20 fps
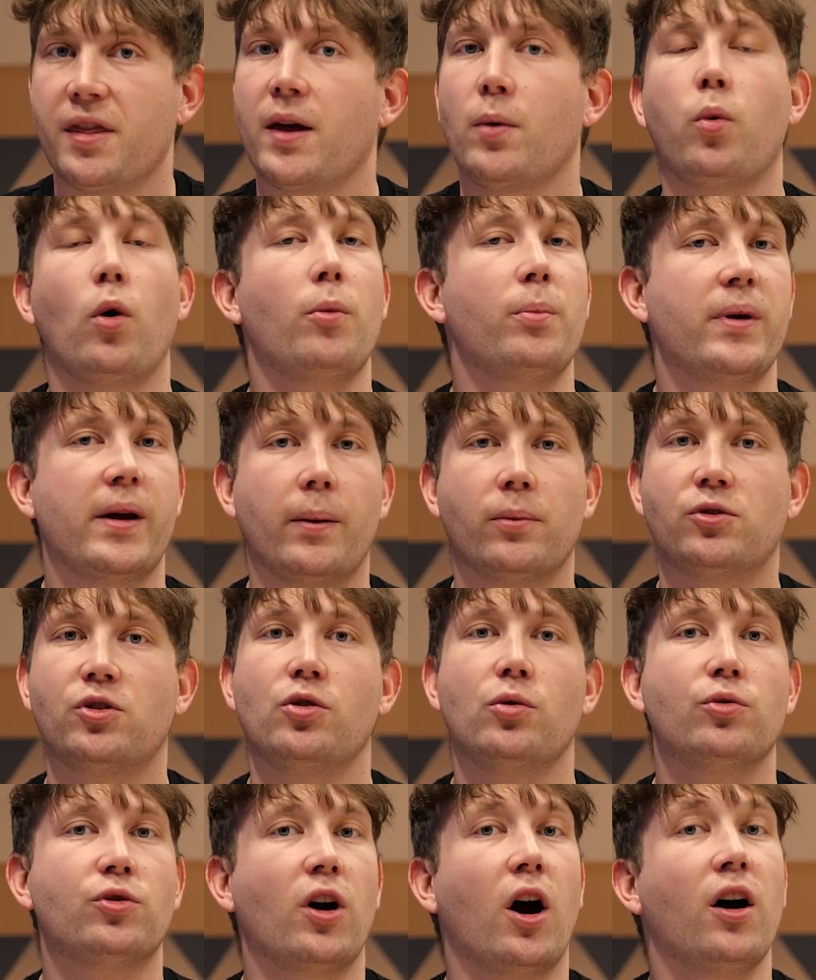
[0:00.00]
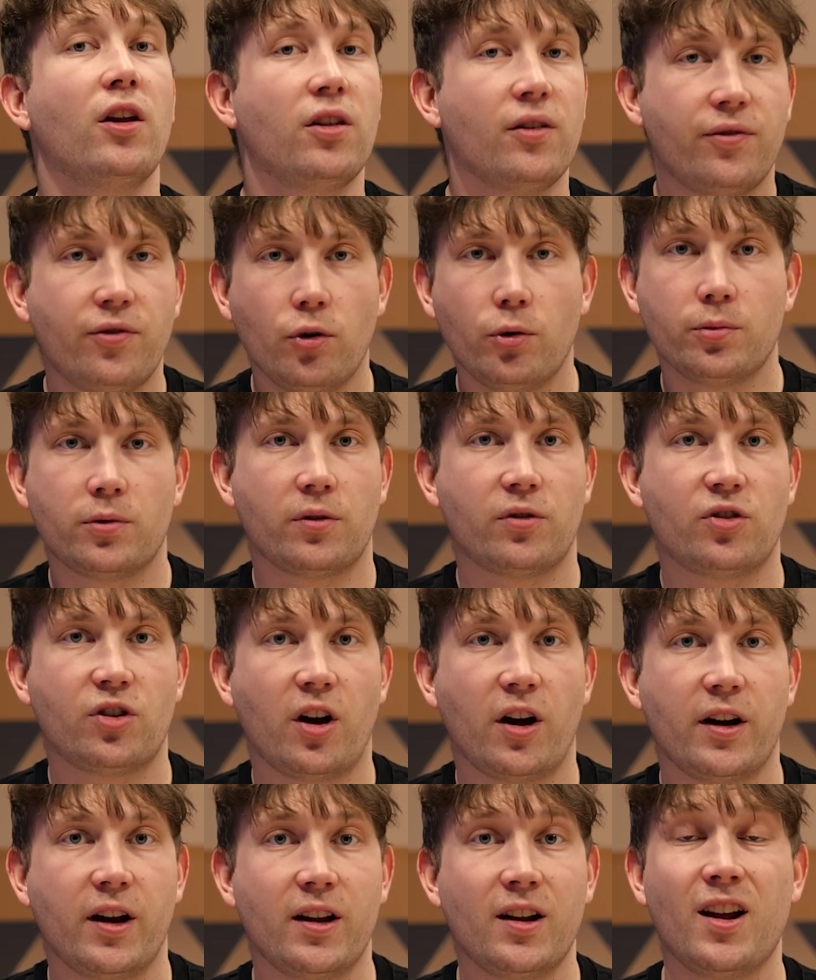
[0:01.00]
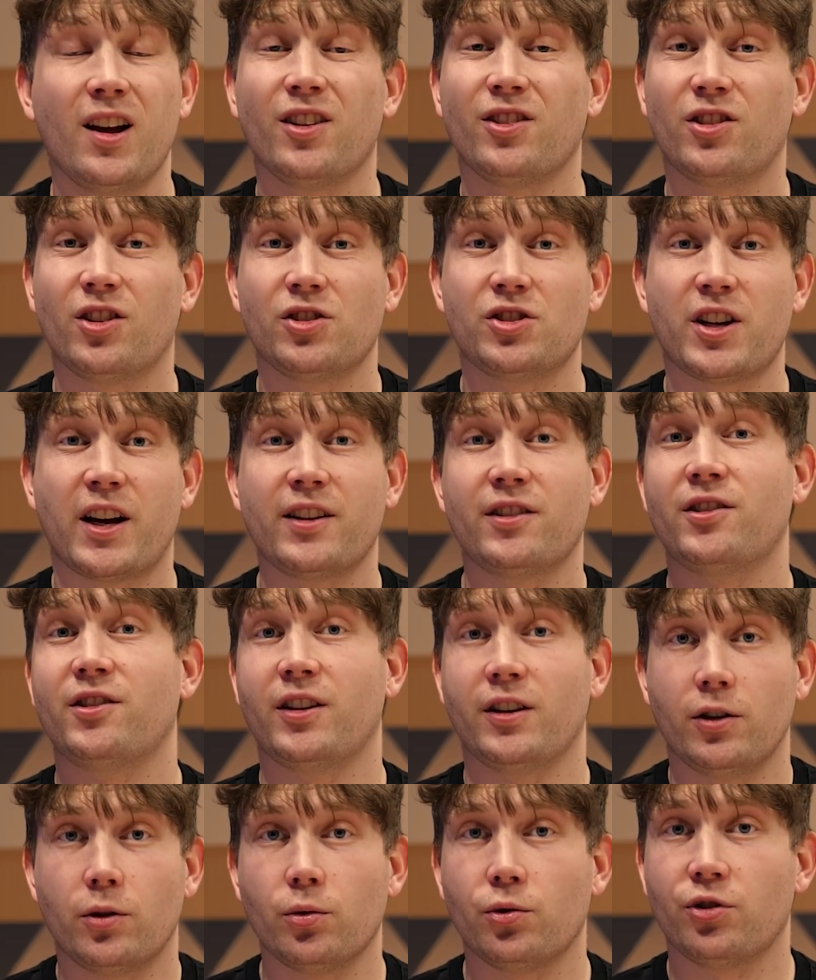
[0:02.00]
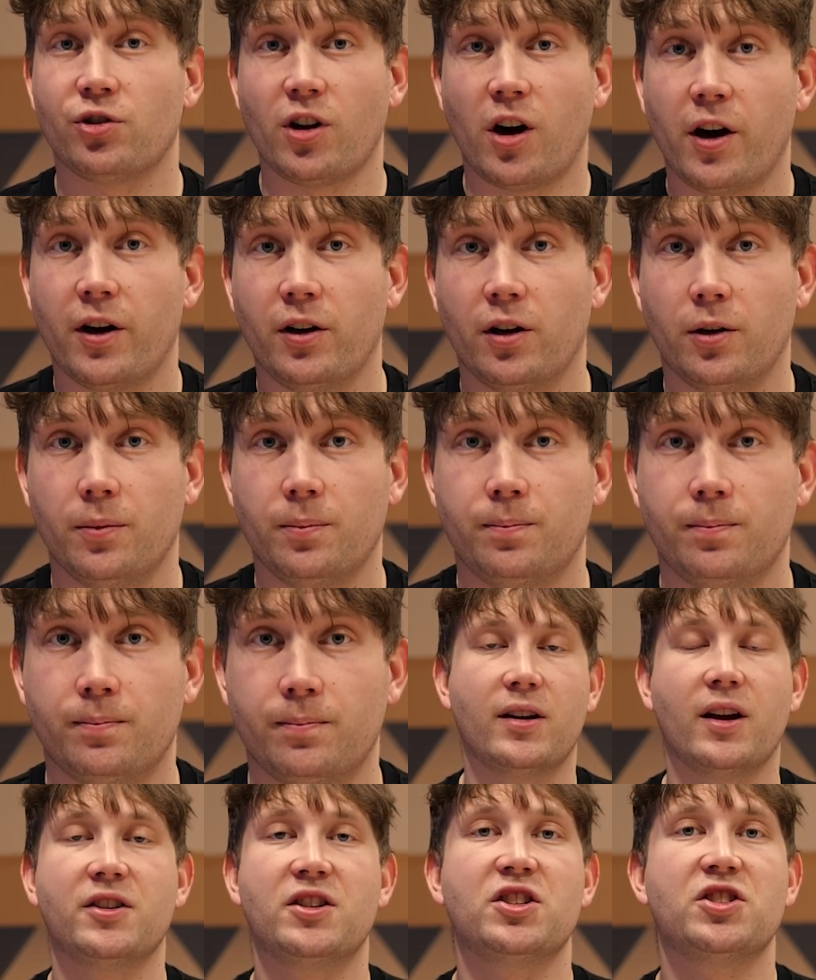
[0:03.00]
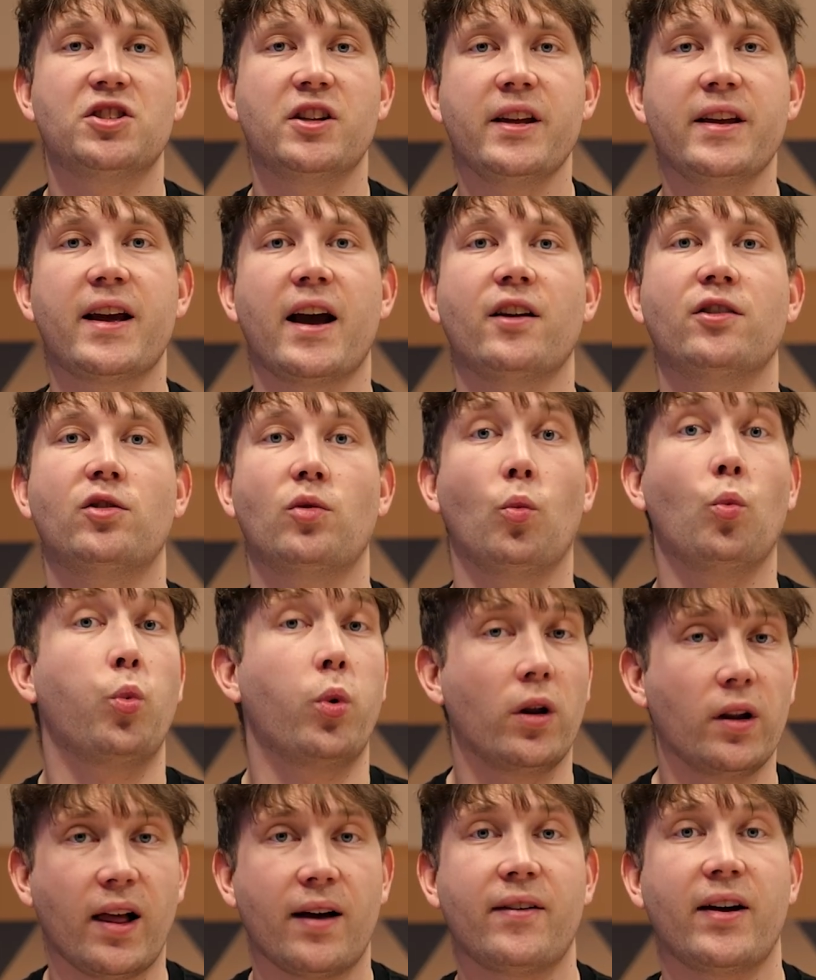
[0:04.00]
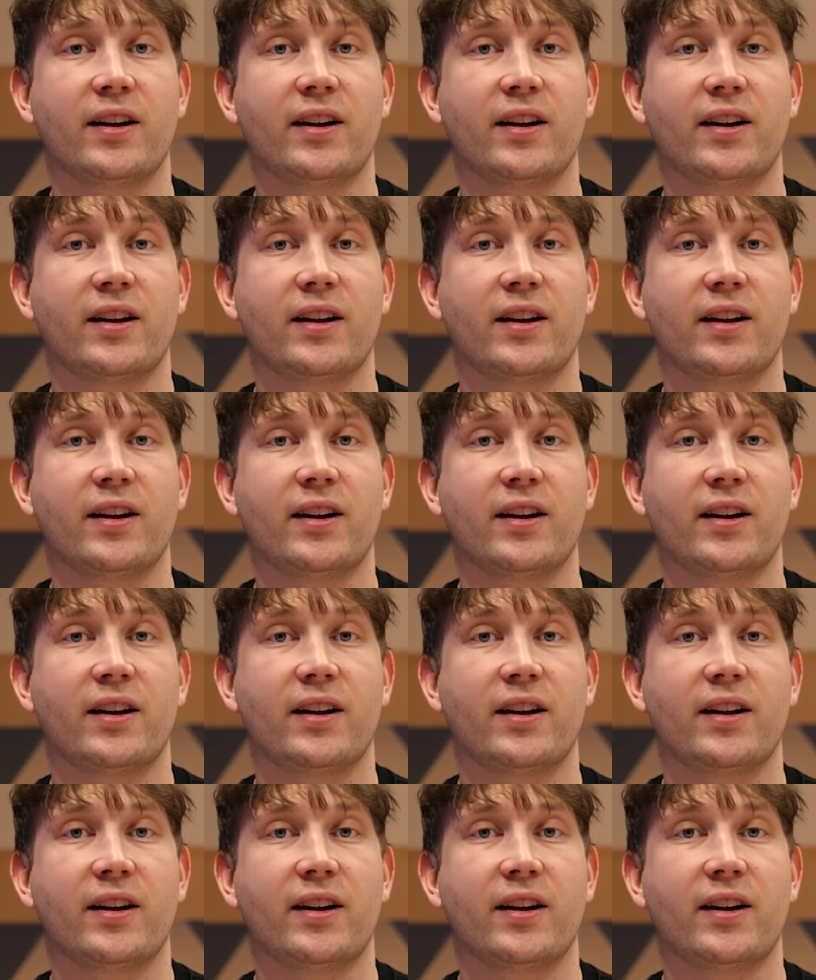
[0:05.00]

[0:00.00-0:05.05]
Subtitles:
They won't be able to use other forms of sign-in, such as single sign-on. Additionally, guests will have